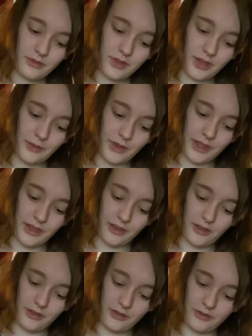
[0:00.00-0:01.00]
here we
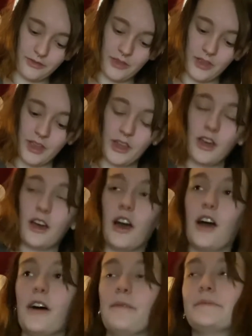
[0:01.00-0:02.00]
go.
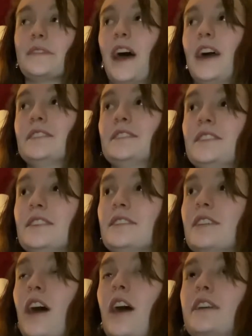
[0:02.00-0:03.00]
I
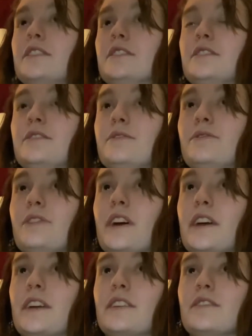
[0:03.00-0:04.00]
did kind of
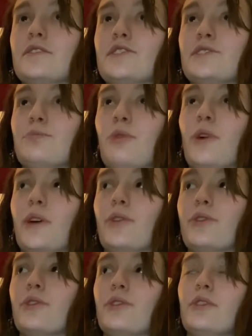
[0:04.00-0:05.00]

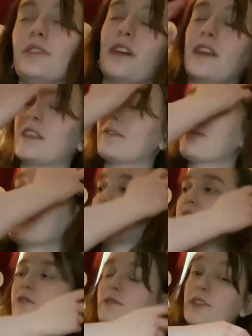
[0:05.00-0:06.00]
spoil the
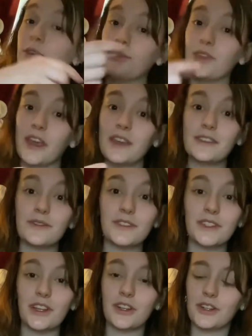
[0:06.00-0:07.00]
first few days of
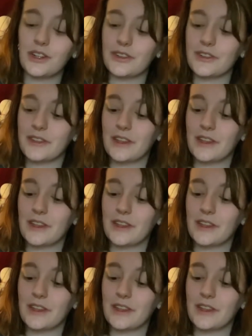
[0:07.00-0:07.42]
stickers,